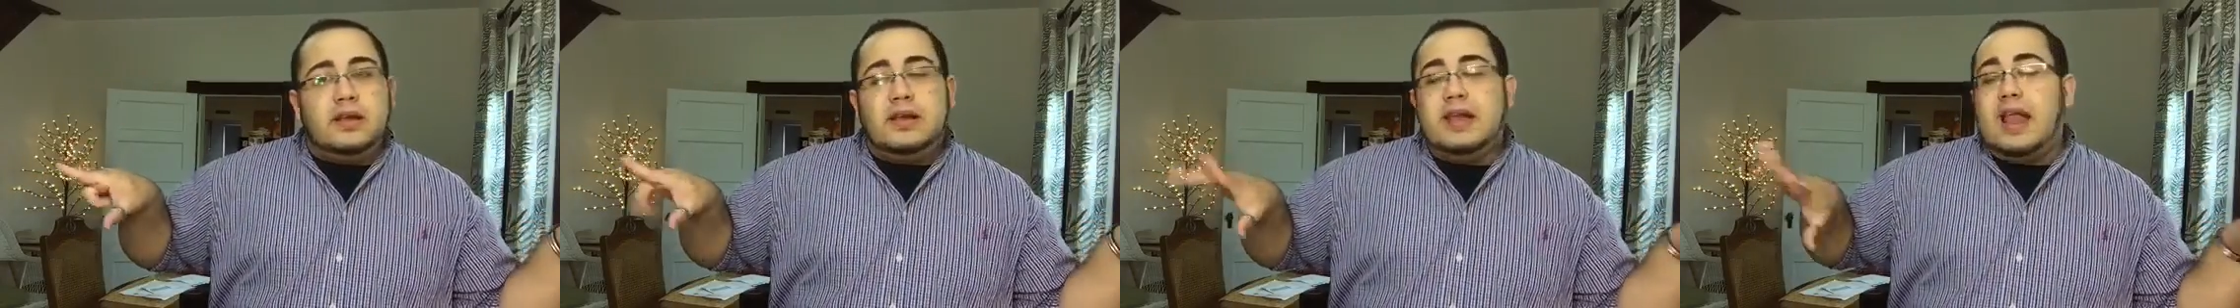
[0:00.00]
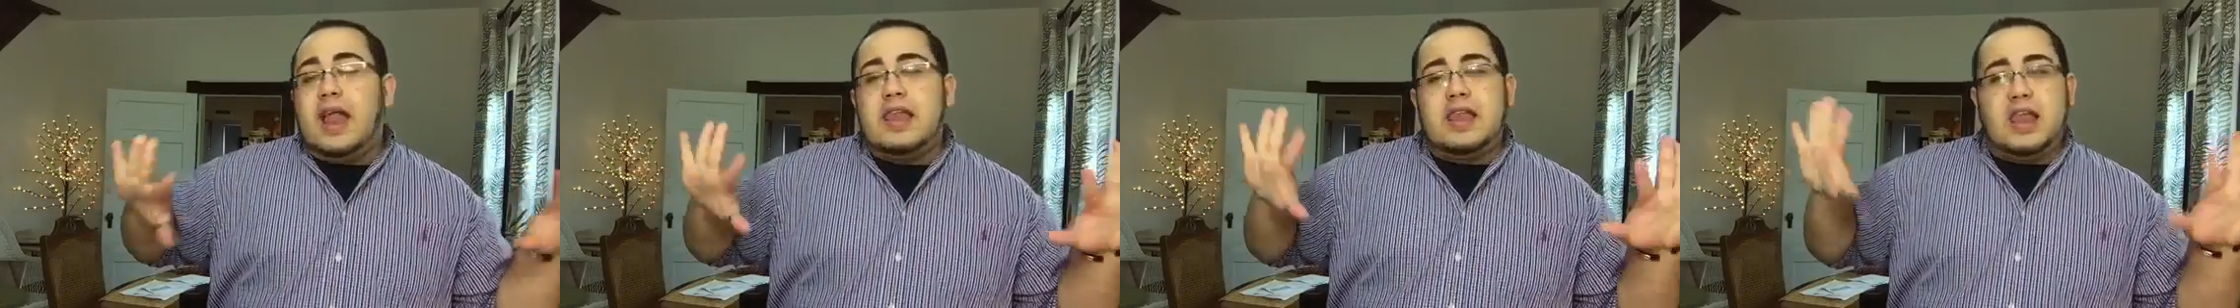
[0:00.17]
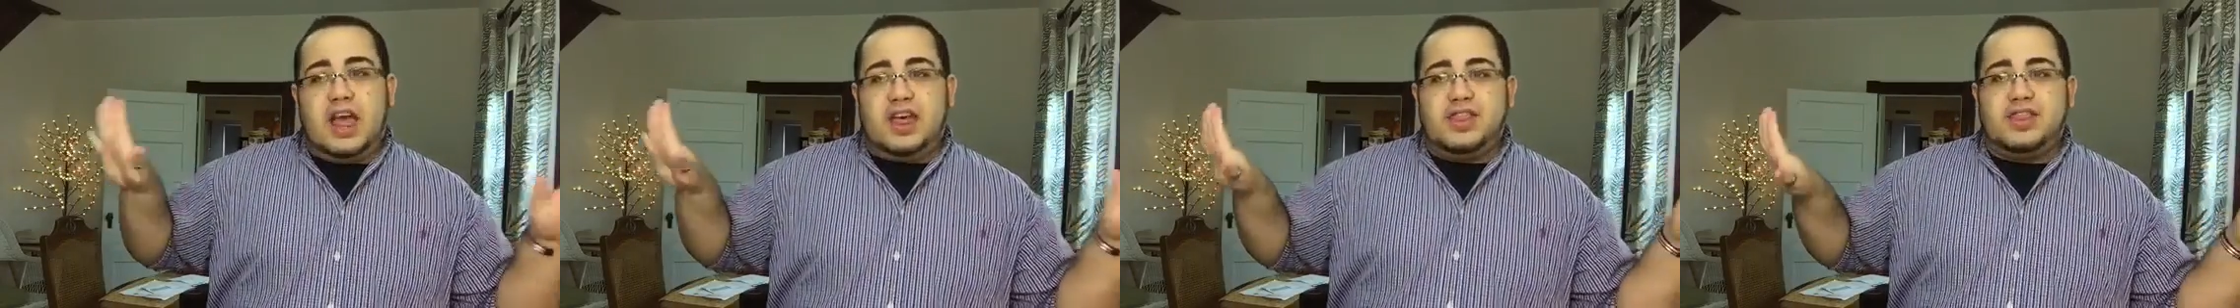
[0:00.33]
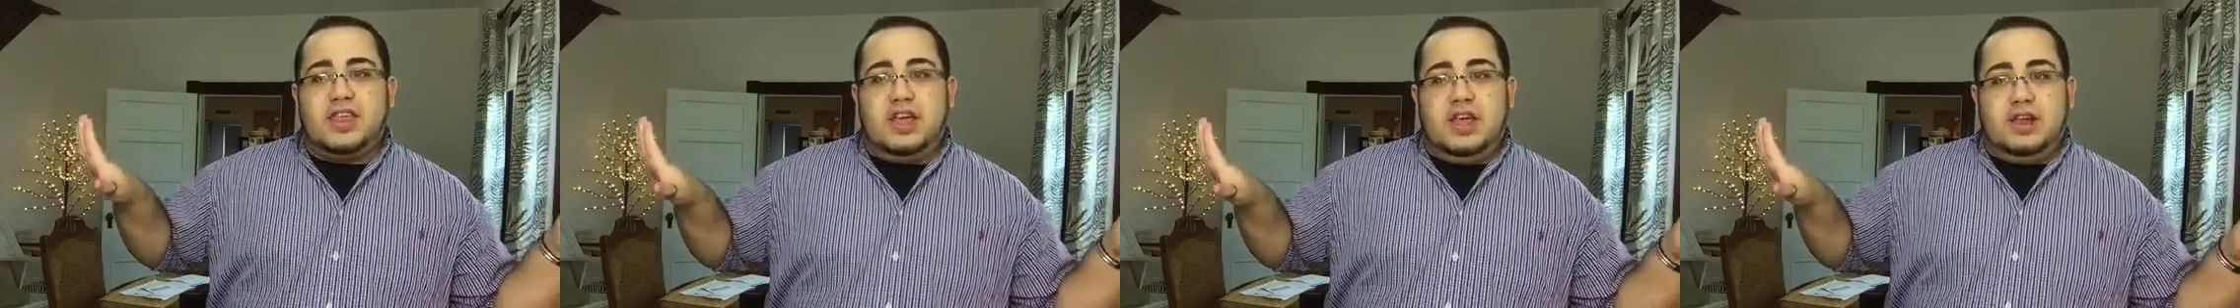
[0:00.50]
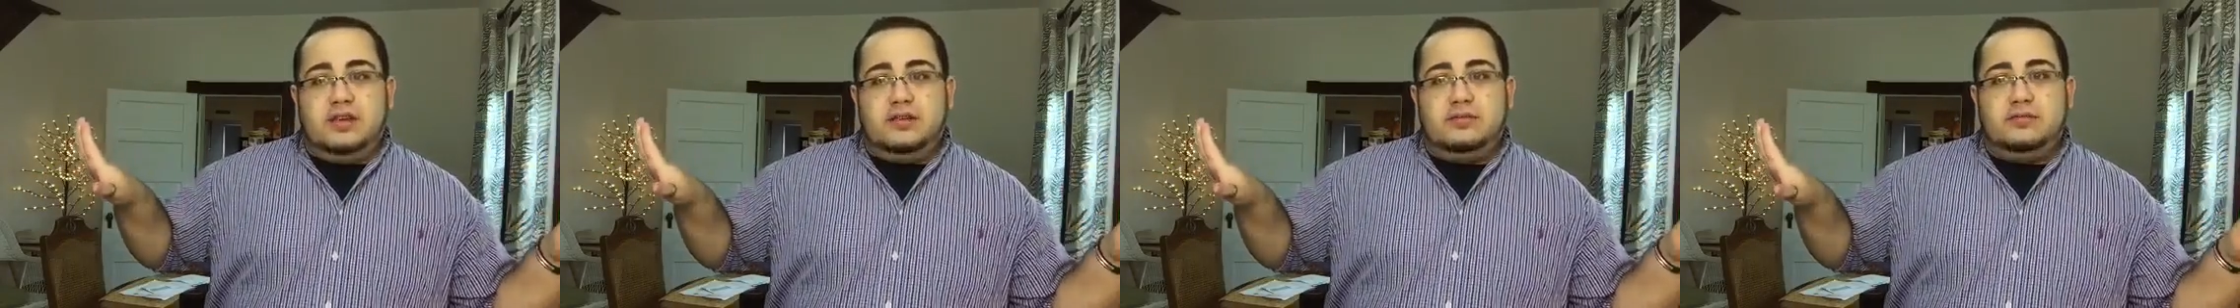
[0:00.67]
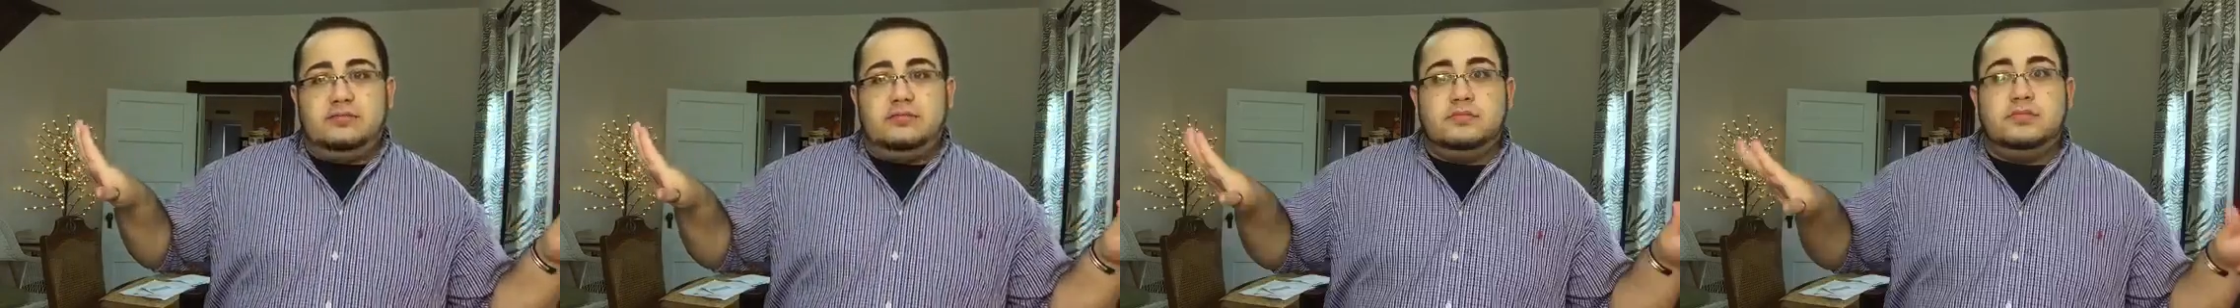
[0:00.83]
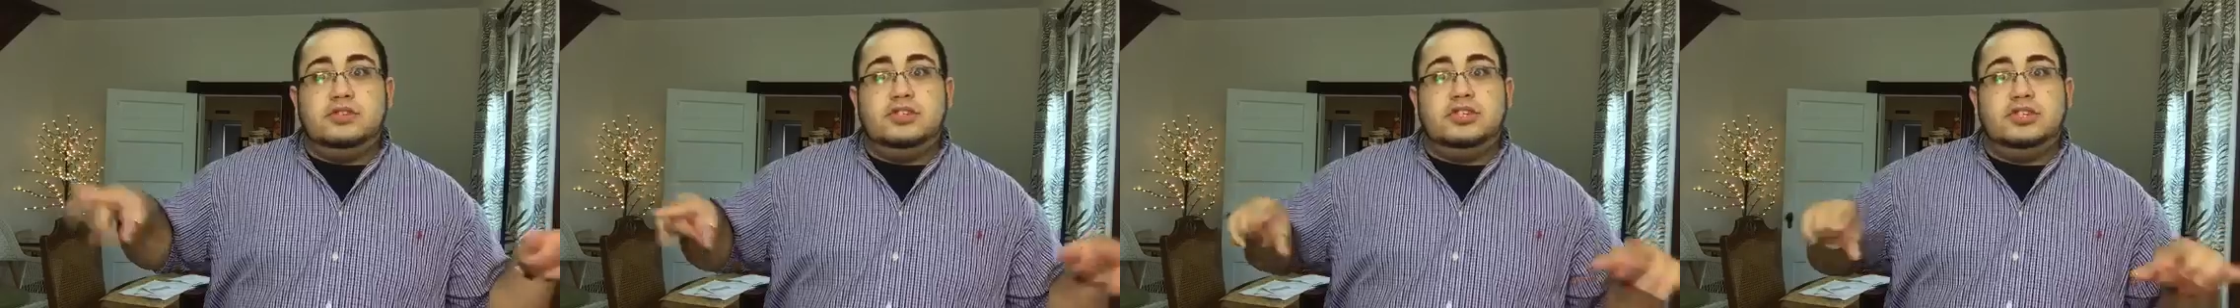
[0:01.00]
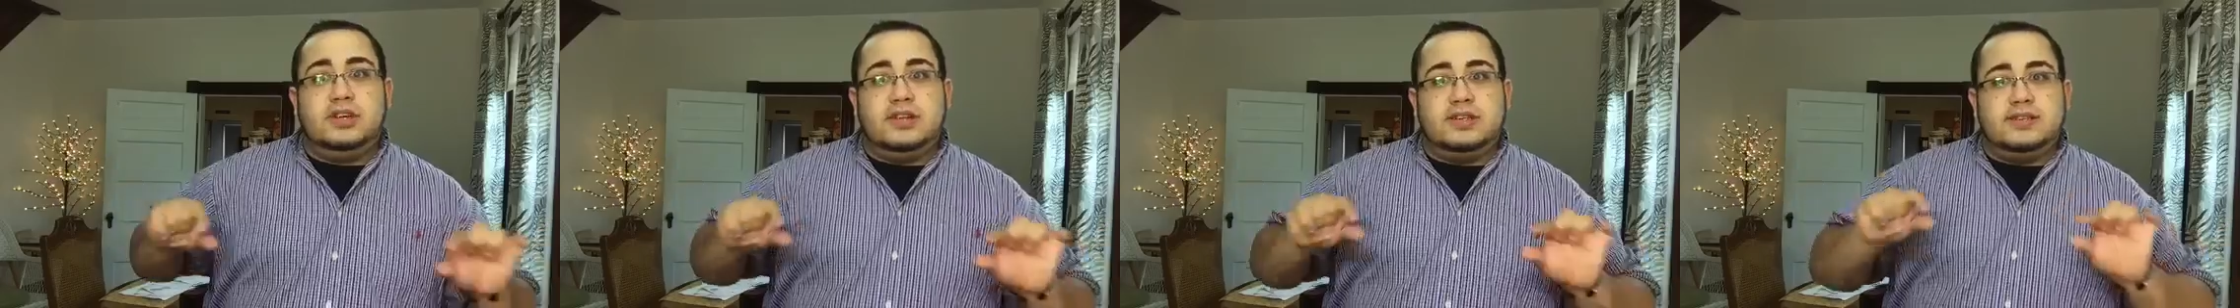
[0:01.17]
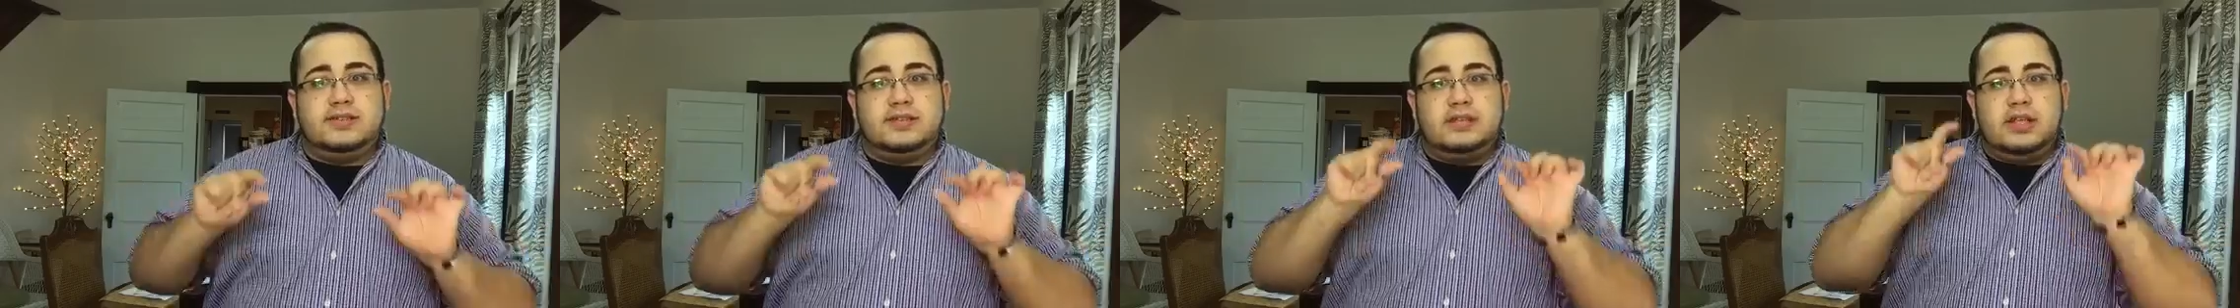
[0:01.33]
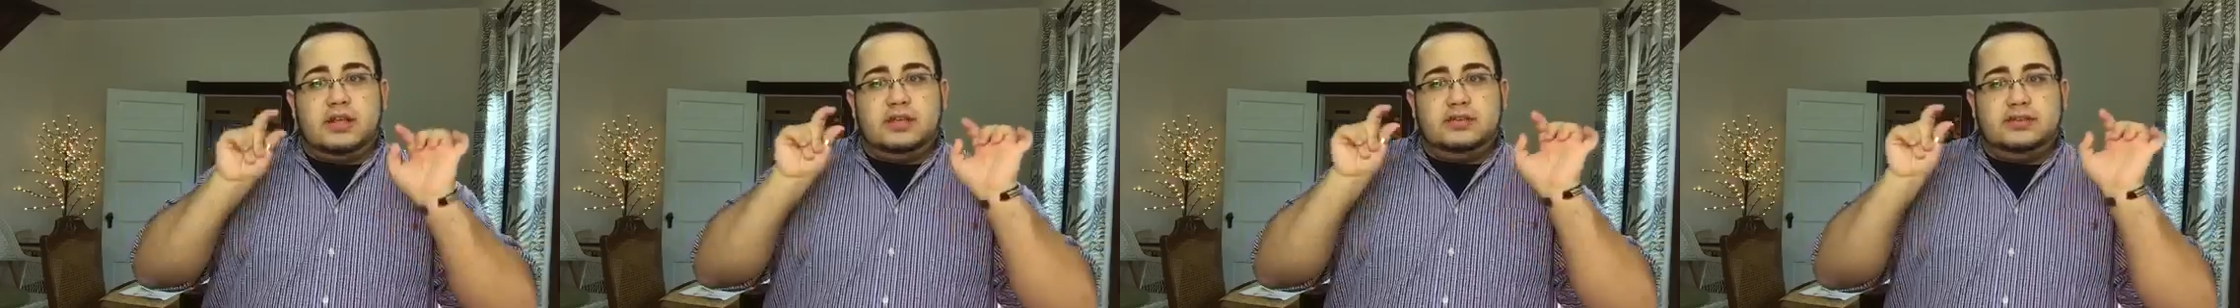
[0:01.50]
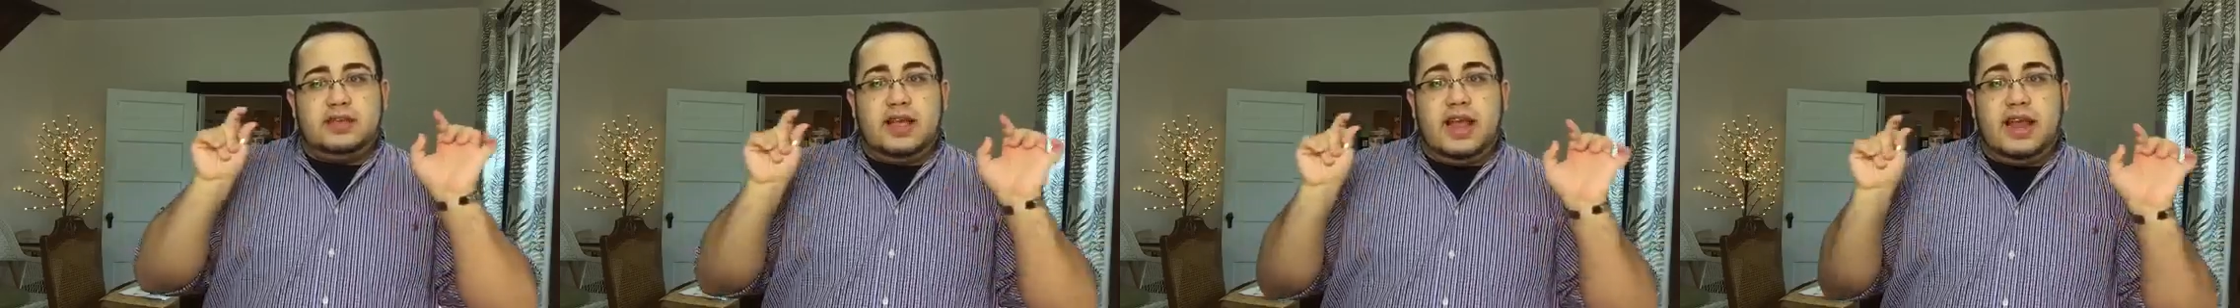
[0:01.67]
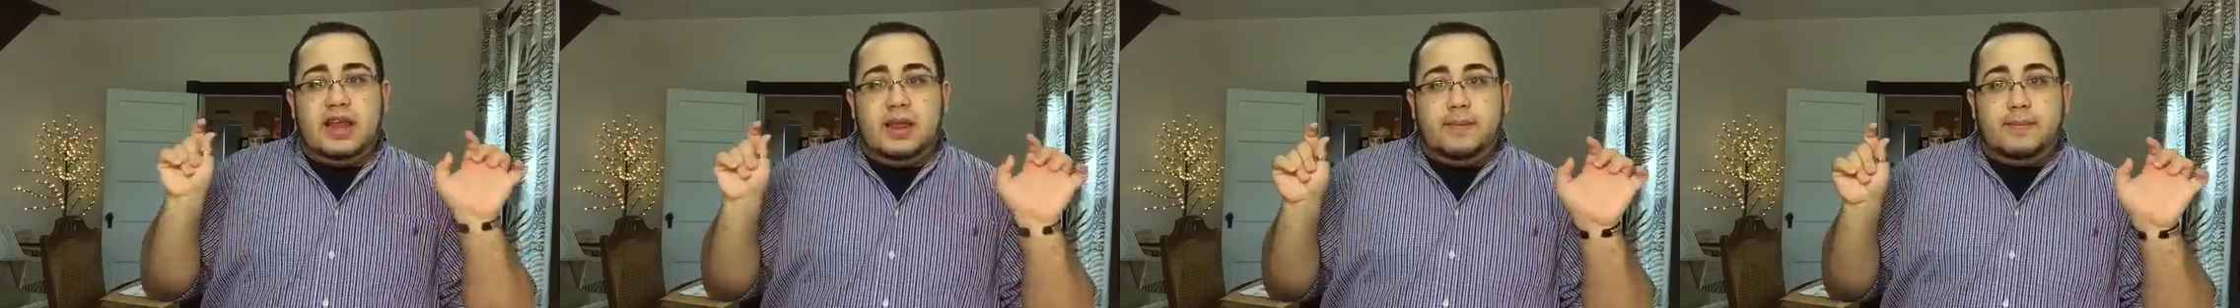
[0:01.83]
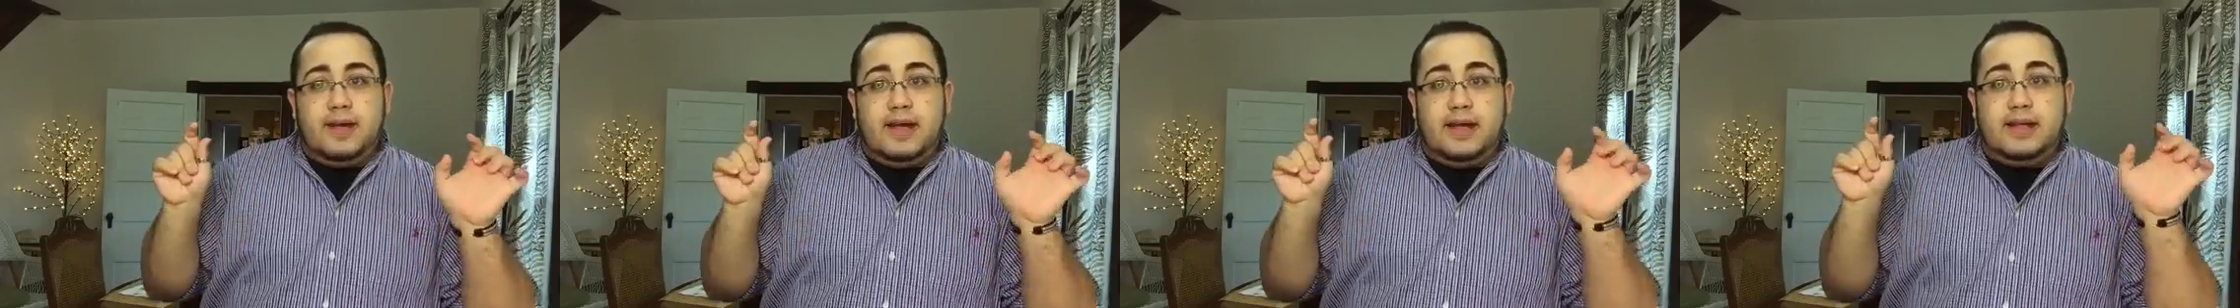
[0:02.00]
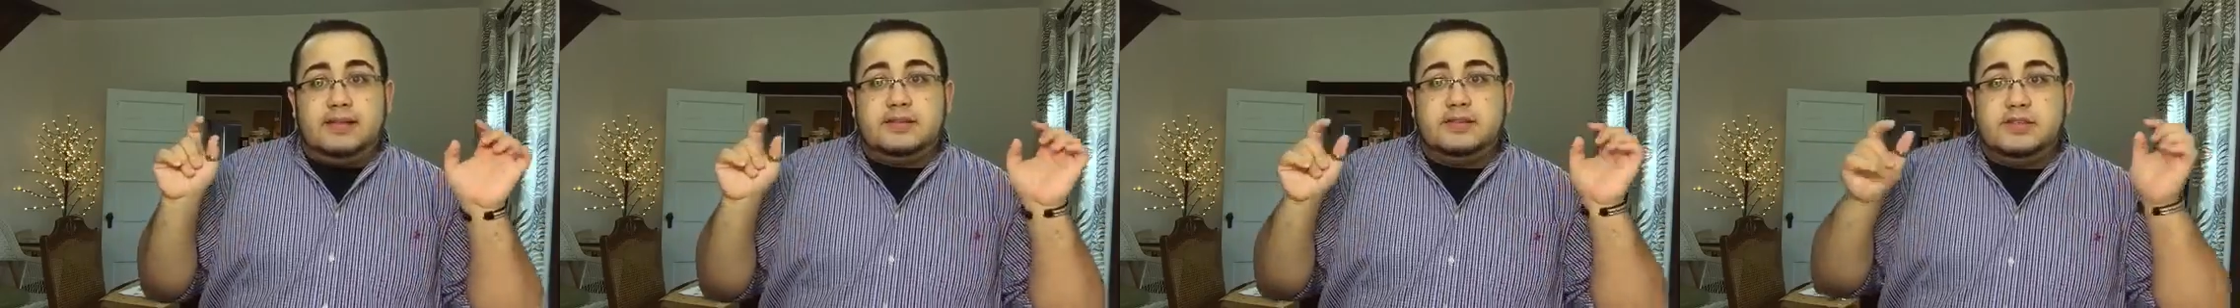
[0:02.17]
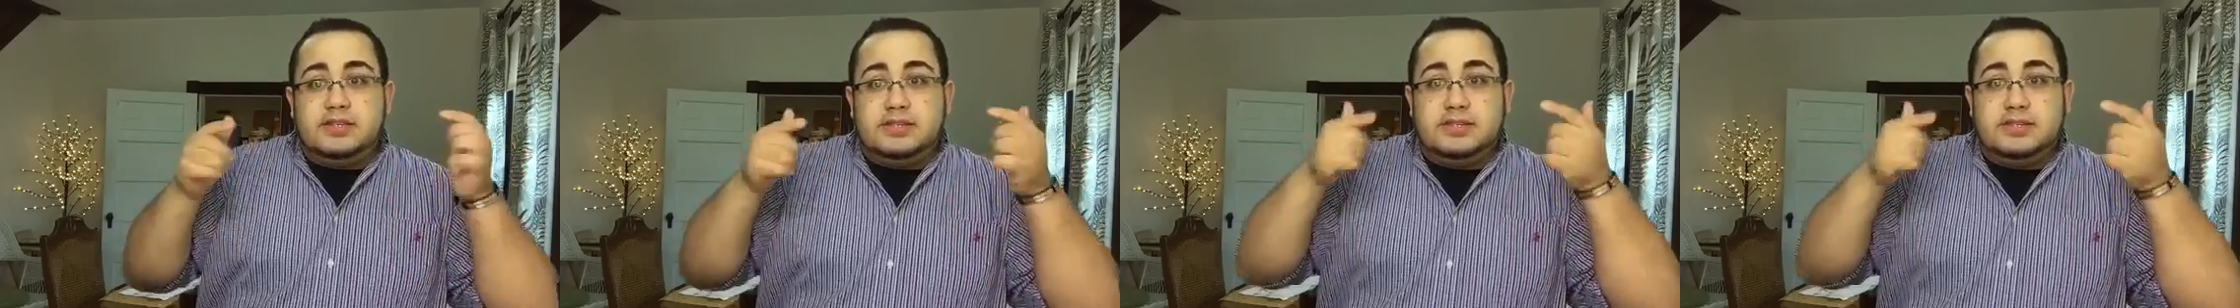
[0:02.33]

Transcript: not nothing, just a tiny bit,